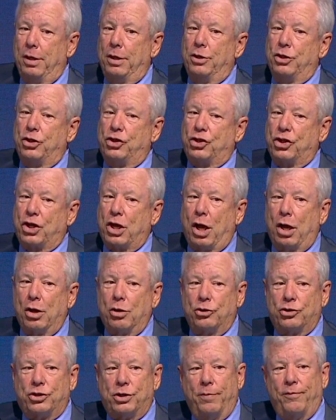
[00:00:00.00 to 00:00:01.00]
The
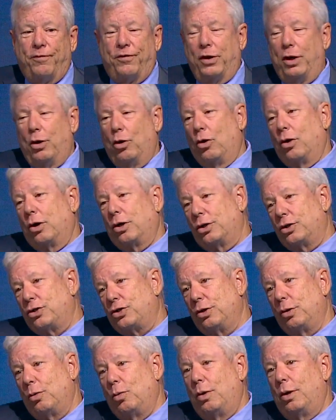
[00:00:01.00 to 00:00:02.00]
Chicago Symphony
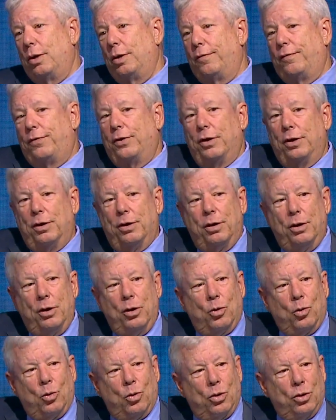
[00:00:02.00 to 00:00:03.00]
Orchestra, one of the
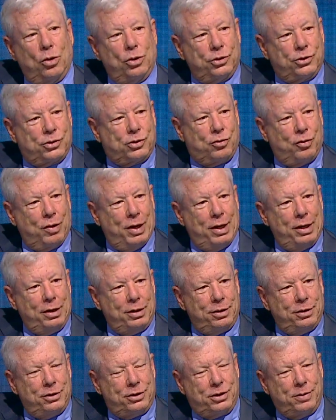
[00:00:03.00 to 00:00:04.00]
world's
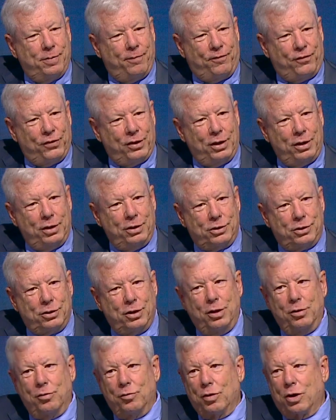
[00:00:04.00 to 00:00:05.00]
great symphonies,
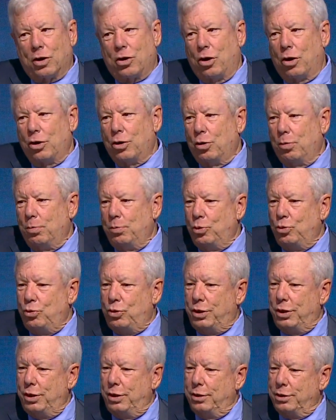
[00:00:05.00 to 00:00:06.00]
Riccardo
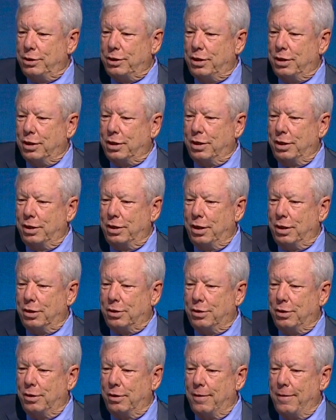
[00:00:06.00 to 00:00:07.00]
Muti is the
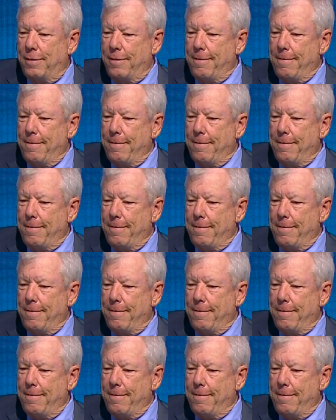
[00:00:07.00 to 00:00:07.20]
conductor.